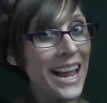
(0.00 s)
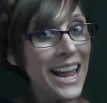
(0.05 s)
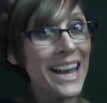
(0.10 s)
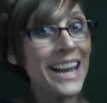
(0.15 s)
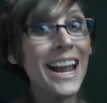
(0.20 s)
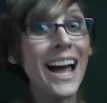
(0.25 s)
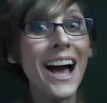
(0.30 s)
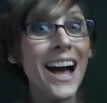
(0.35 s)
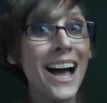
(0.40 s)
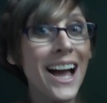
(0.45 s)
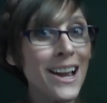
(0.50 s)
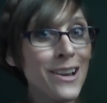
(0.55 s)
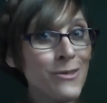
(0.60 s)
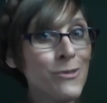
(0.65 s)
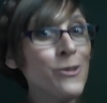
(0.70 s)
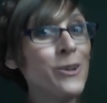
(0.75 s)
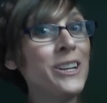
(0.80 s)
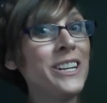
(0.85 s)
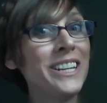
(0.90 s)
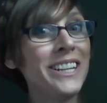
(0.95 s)
and I
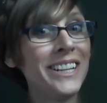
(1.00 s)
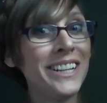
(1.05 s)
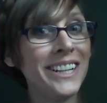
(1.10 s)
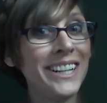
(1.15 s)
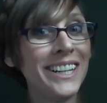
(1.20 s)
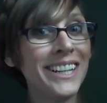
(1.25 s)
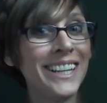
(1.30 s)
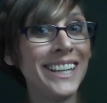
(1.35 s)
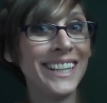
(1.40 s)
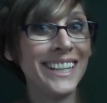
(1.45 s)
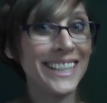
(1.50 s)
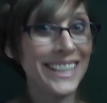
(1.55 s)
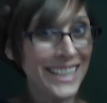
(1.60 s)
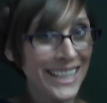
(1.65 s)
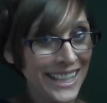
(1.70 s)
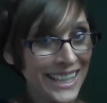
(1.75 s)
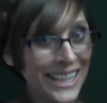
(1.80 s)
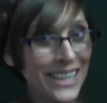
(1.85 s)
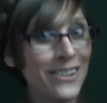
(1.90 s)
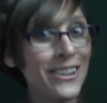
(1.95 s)
will
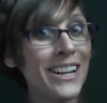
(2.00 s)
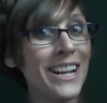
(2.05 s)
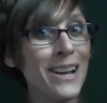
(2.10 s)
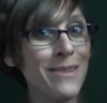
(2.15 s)
clear it